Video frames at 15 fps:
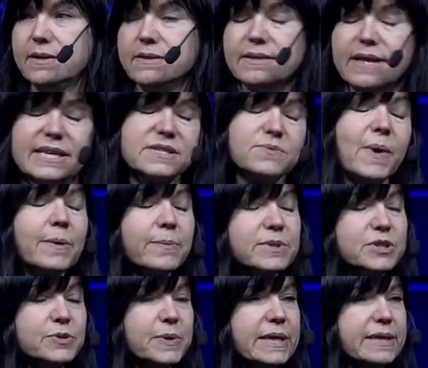That's why we're
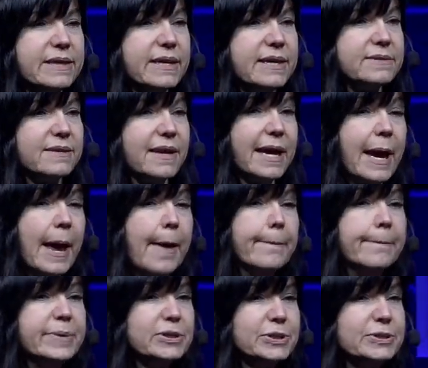doing things like
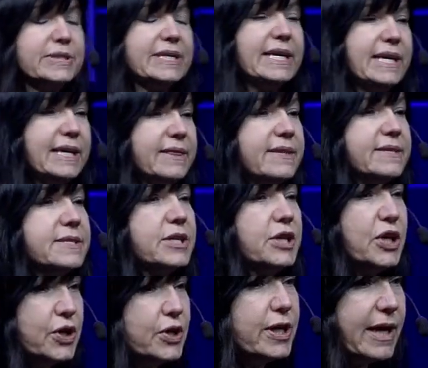building in the
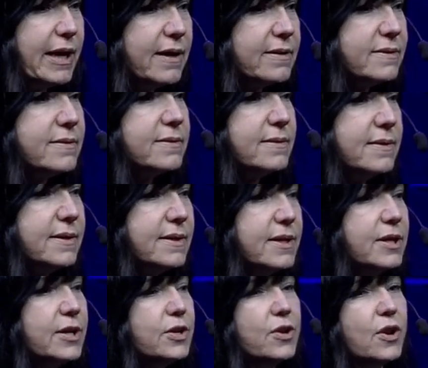security,
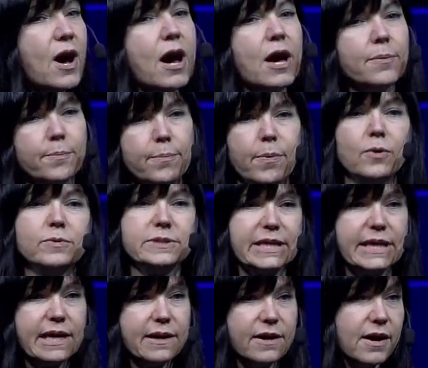not
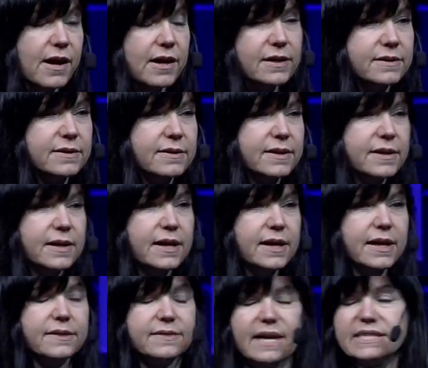bolting it on.
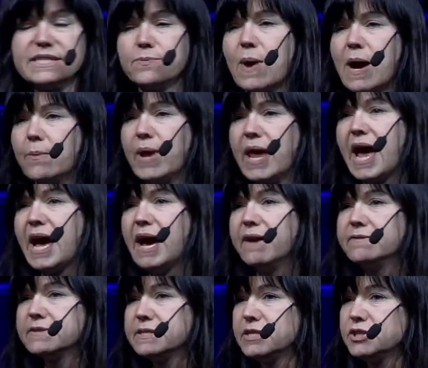That's why we
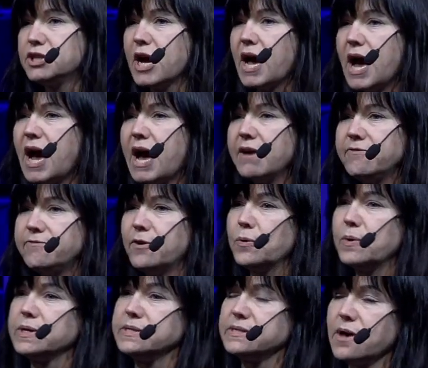have such a high
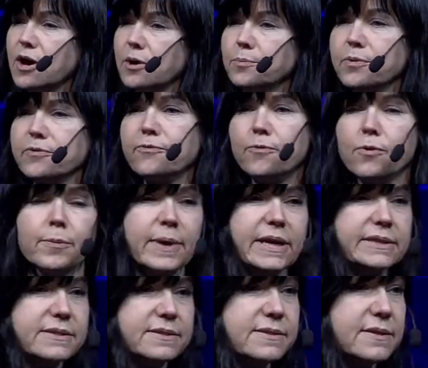focus on
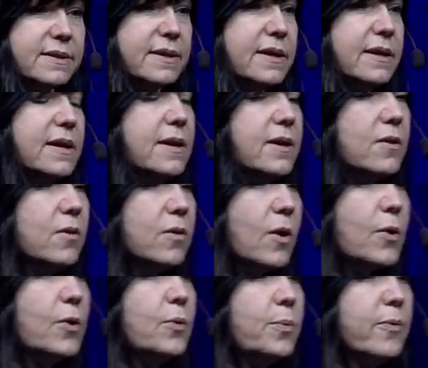performance.
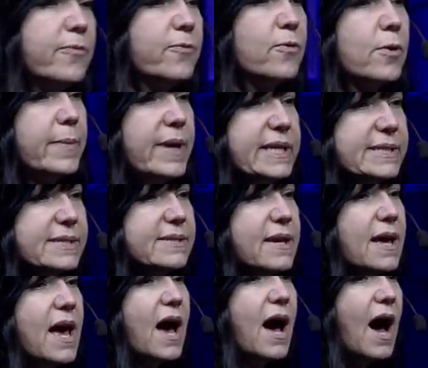Low performance,
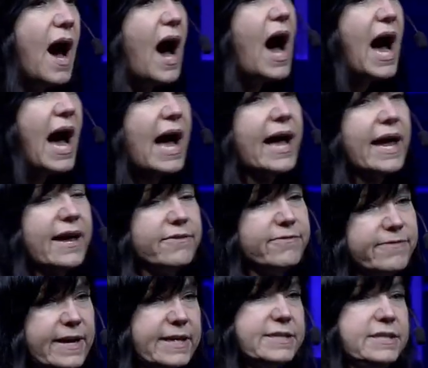high
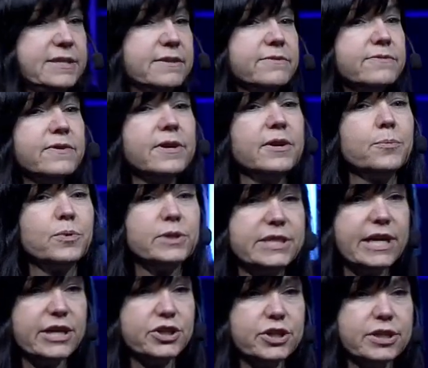effective
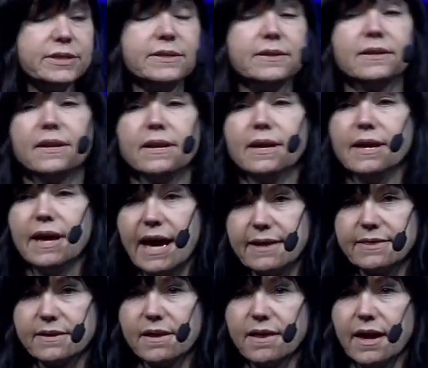protection
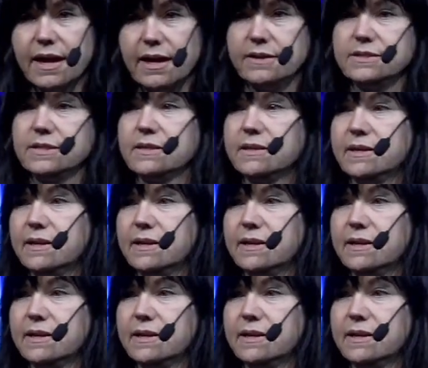at the client.